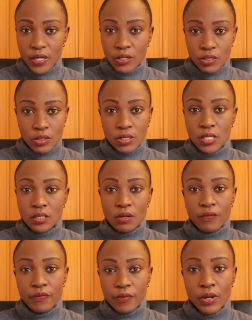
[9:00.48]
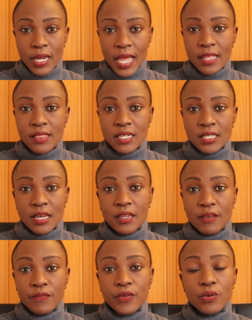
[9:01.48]
free resources on, online that can
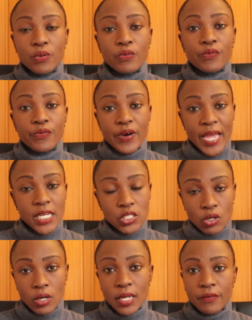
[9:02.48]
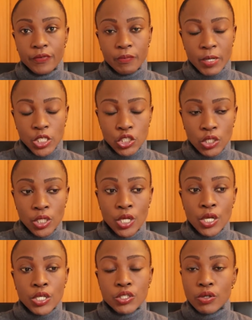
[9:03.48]
give you vital information.
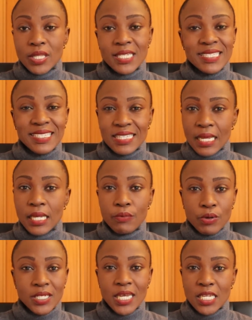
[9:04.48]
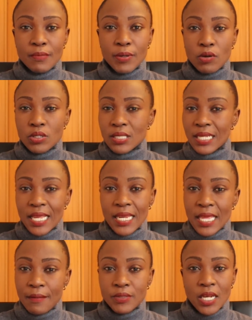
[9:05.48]
So that's exactly what I did because
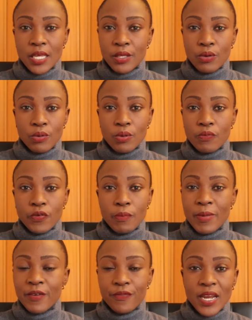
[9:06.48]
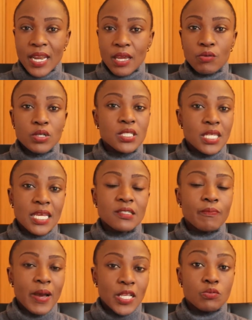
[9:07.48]
clearly I'm telling you from my friend, I couldn't
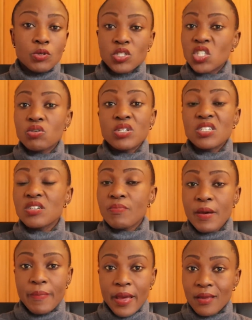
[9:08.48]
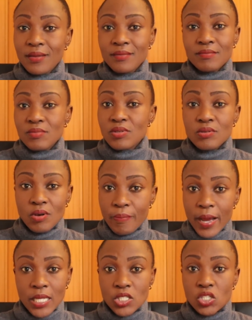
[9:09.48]
get much because she couldn't remember so
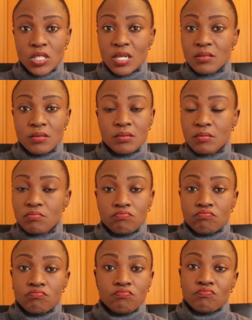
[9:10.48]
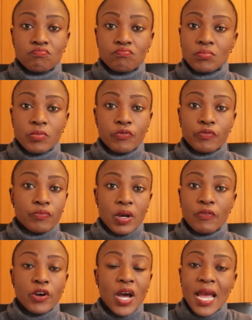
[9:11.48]
much. She just,
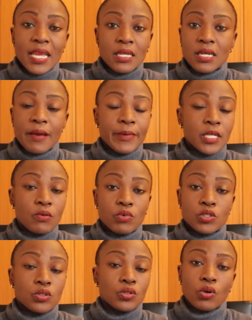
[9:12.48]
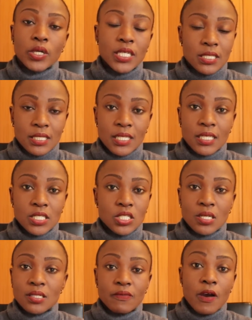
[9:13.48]
for her, coming was so easy.
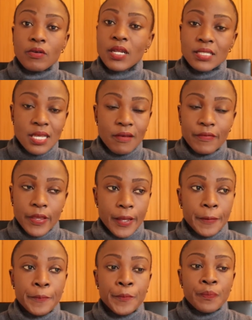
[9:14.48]
She just found herself here.